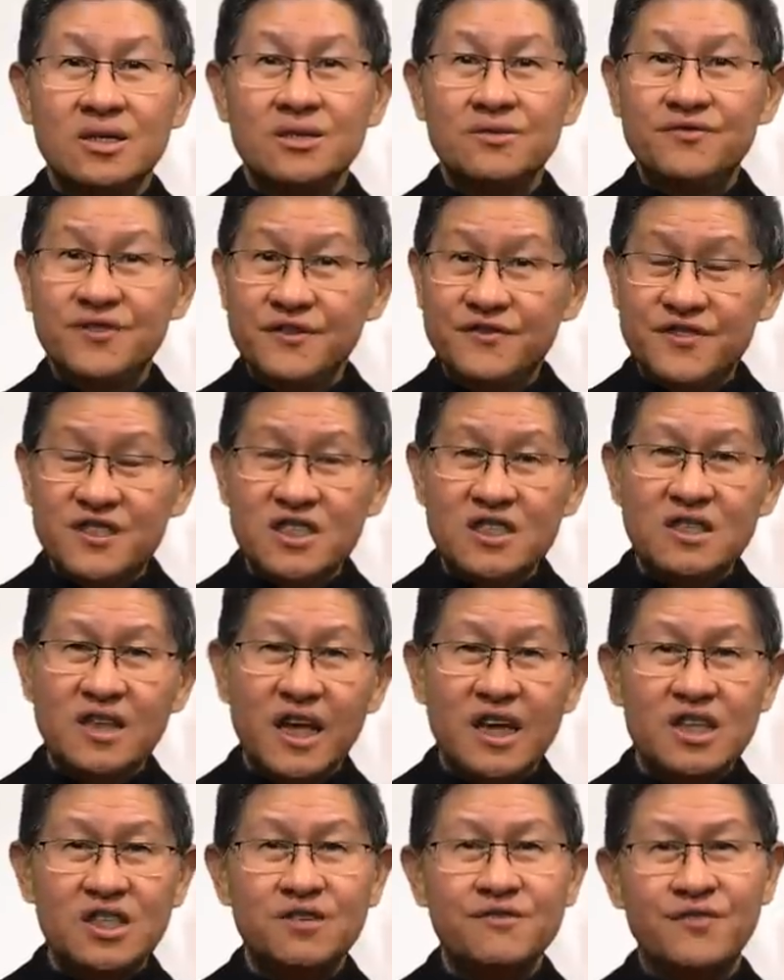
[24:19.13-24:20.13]
In
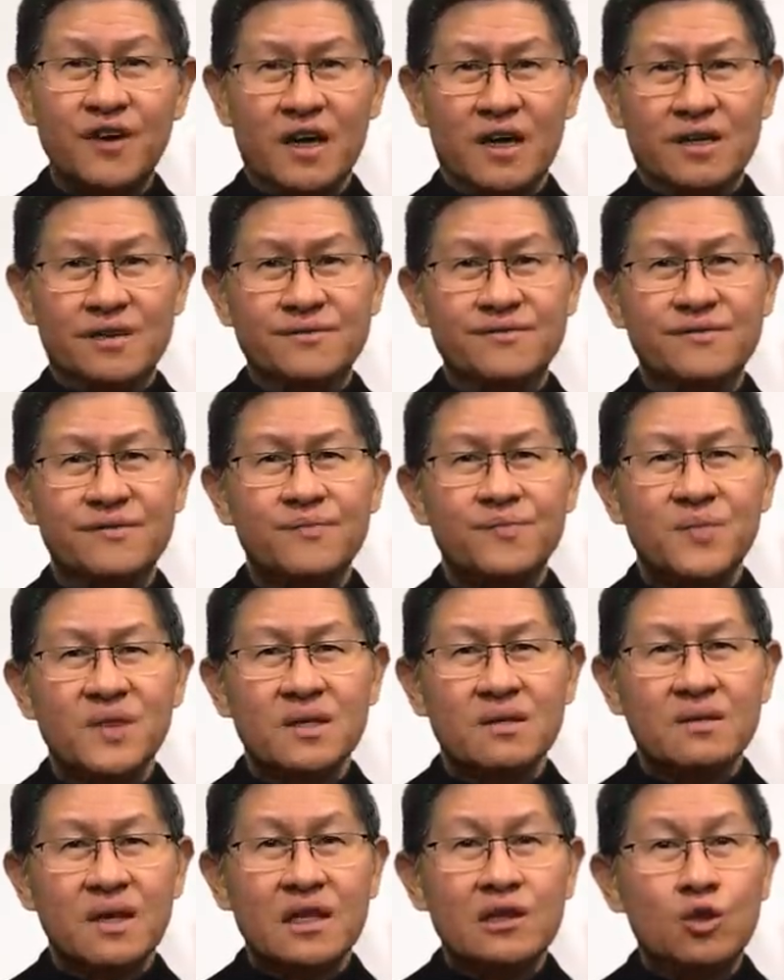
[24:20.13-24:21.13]
1585,
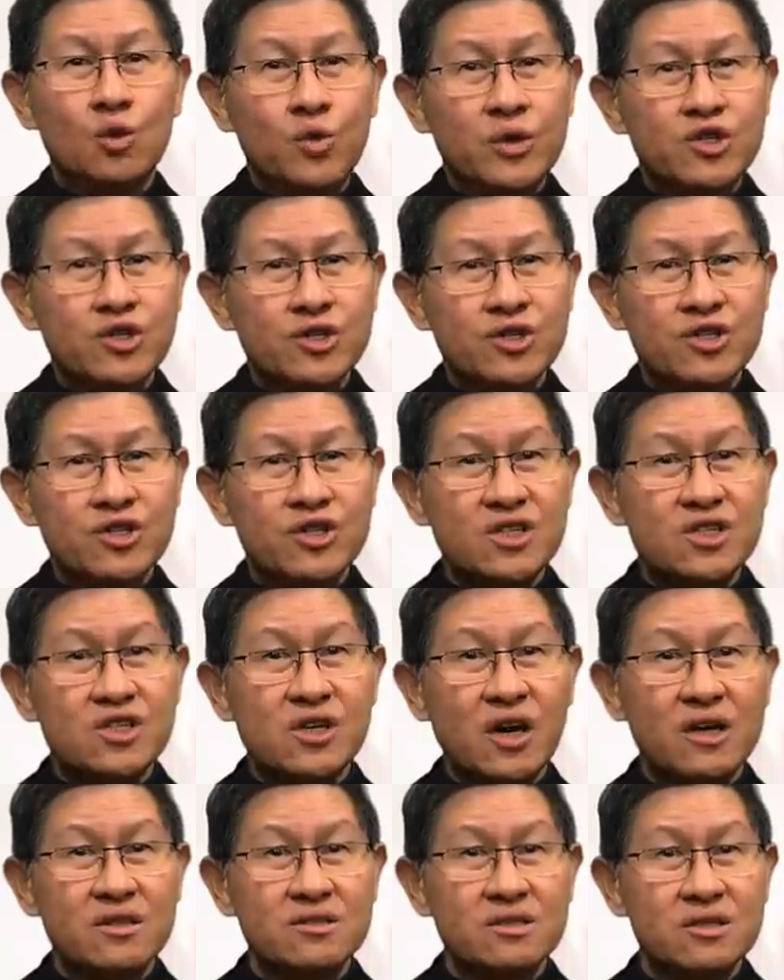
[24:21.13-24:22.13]
Aloysius
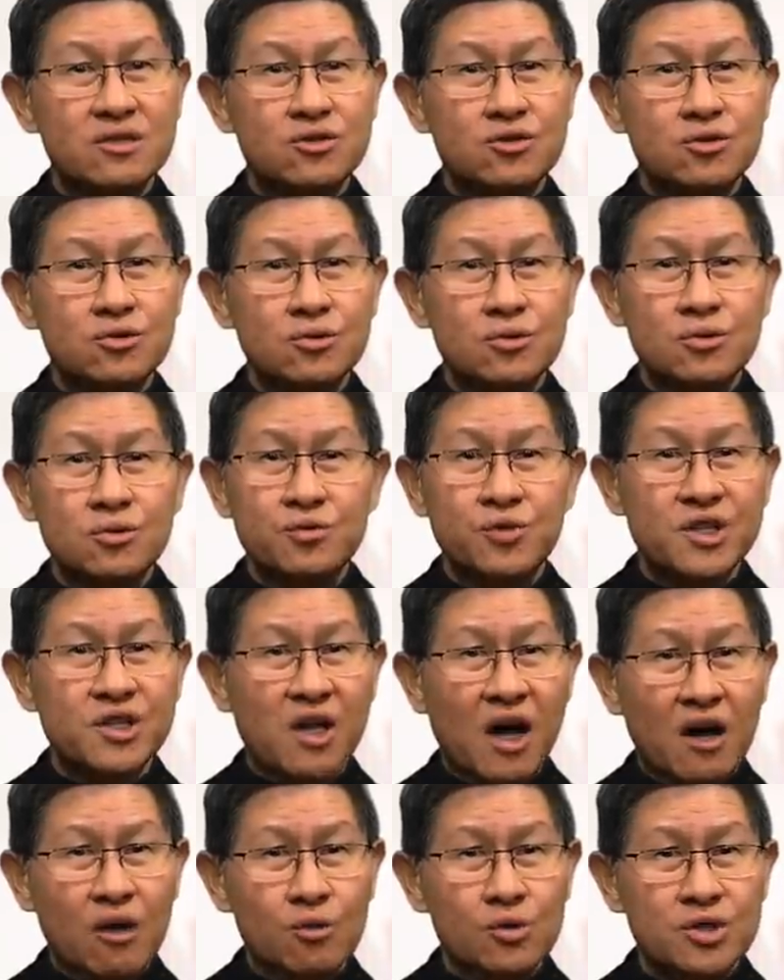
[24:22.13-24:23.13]
decided to
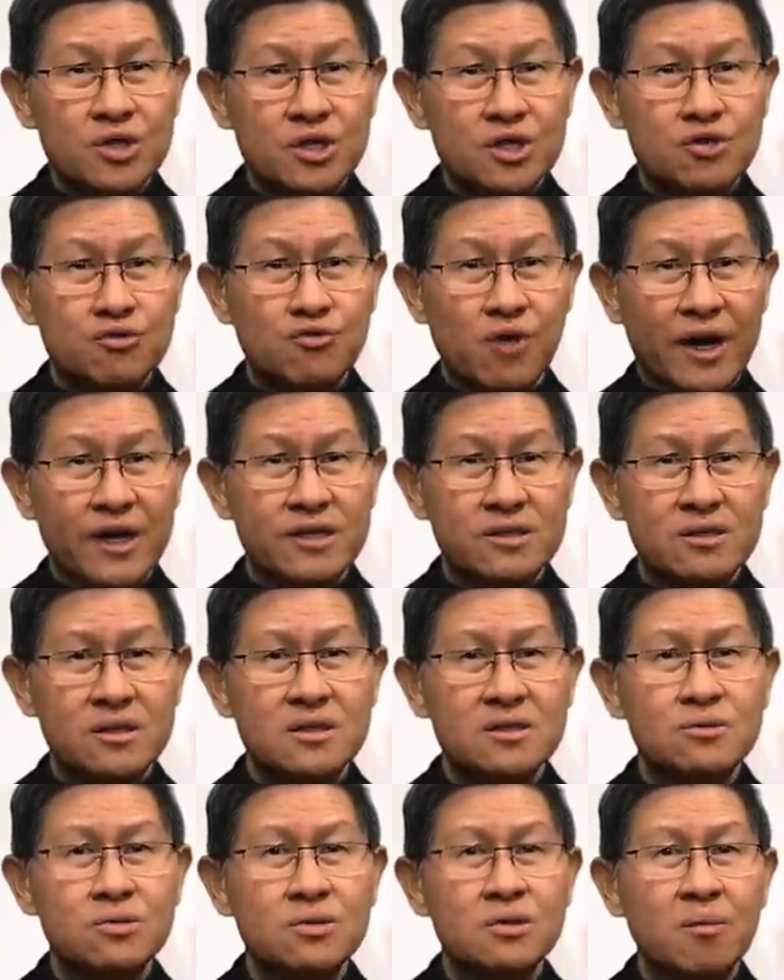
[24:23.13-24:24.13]
renounce his
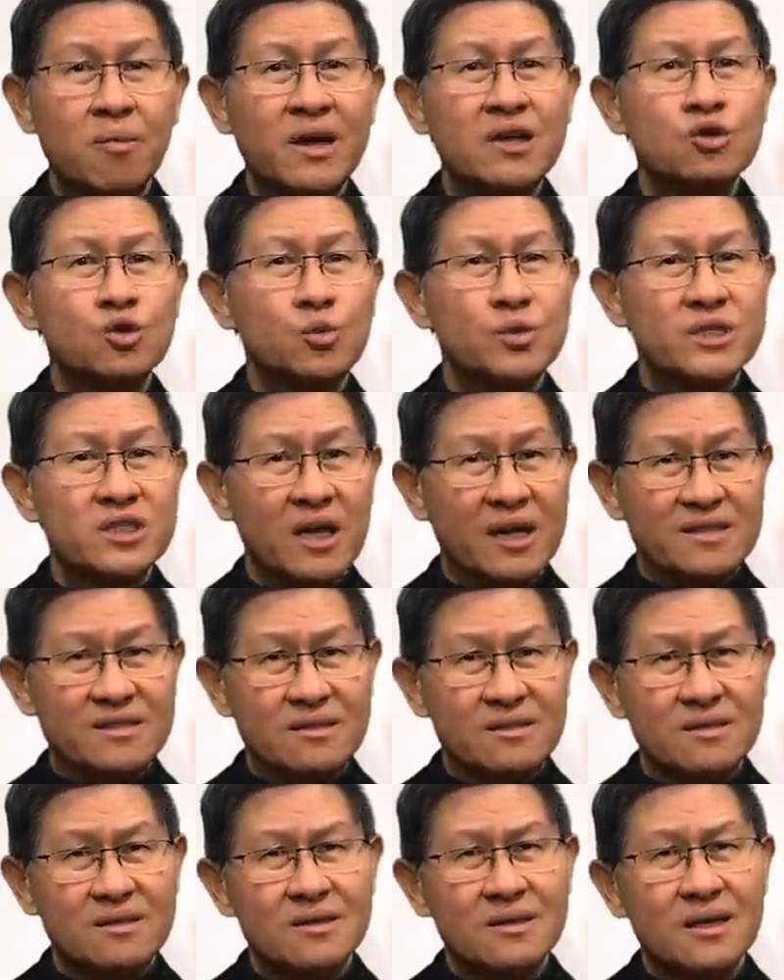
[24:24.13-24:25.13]
right to the
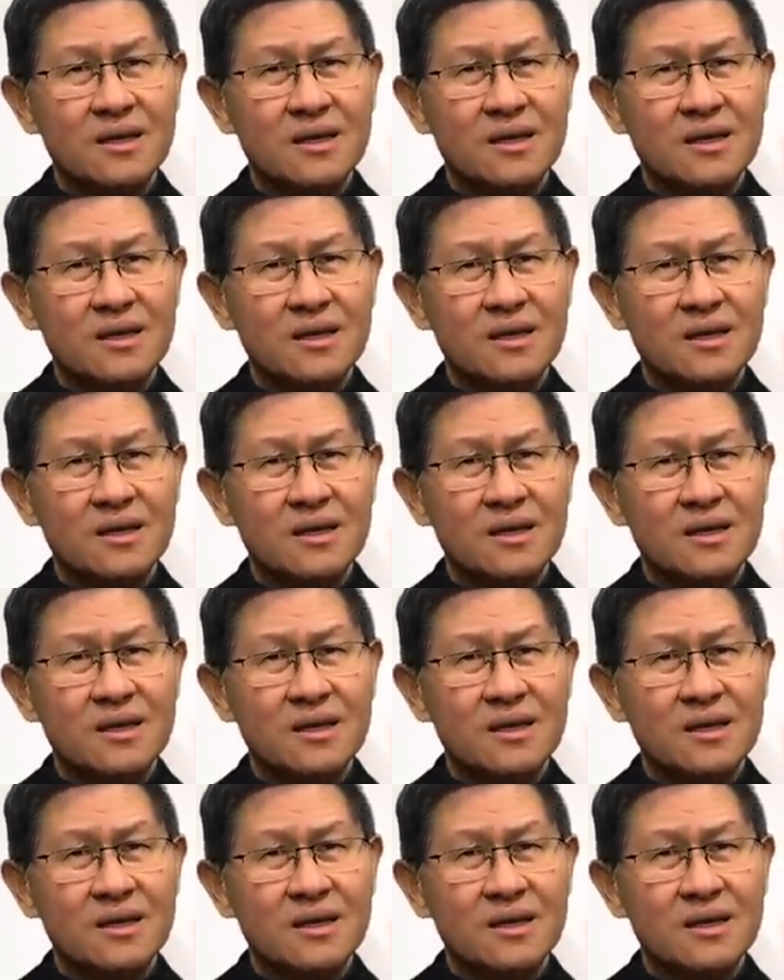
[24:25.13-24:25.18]
Marquisate.